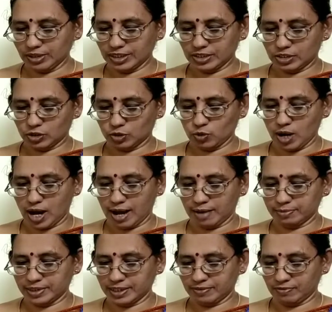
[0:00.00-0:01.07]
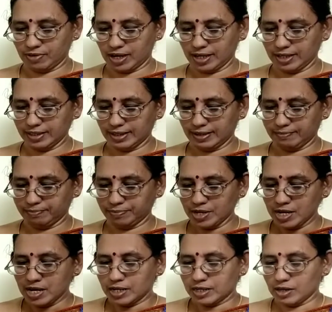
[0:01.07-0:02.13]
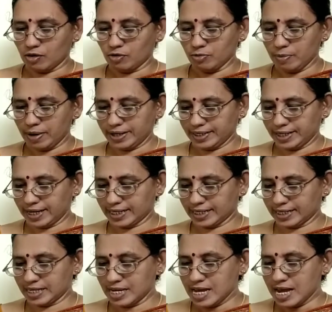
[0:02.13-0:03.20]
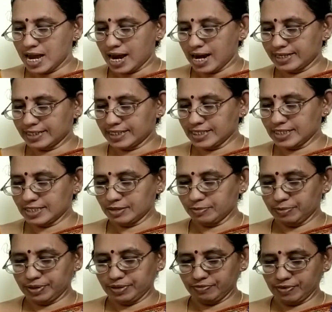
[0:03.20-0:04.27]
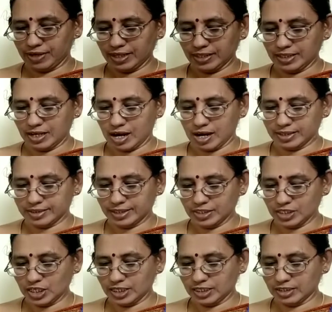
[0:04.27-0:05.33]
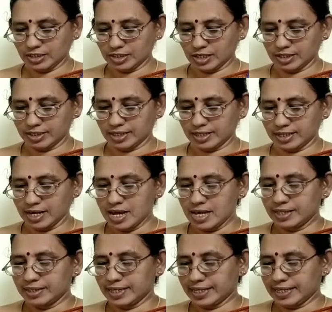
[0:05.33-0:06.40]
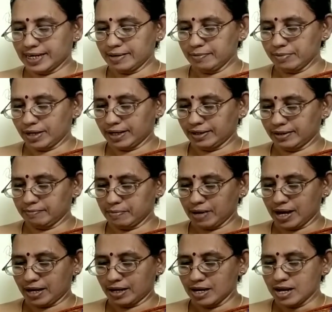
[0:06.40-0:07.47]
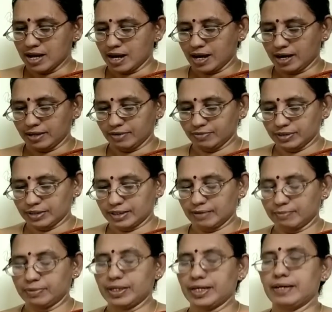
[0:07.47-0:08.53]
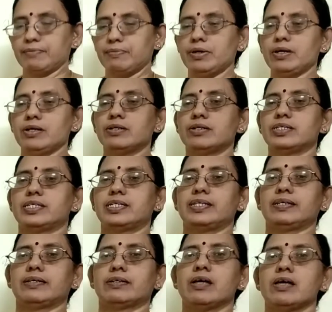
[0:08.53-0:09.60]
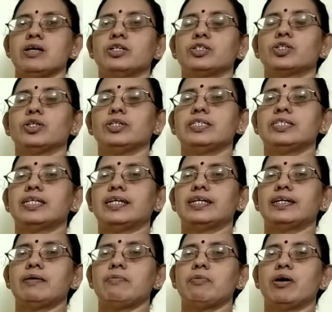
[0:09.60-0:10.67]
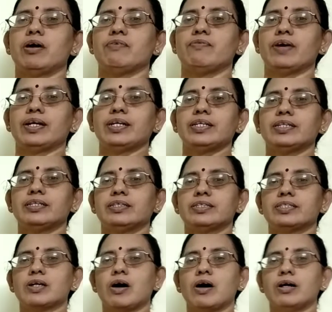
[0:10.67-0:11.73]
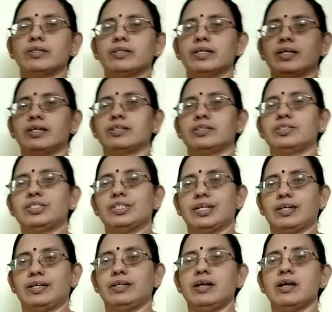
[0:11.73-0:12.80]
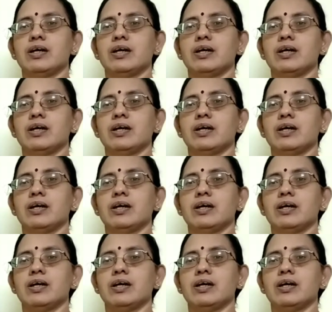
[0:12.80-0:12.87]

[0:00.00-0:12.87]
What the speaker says: his two arms and flung them round my neck and kissed me. When the other children saw that, they came running back, and with them came a string. So this little boy, when he saw the giant,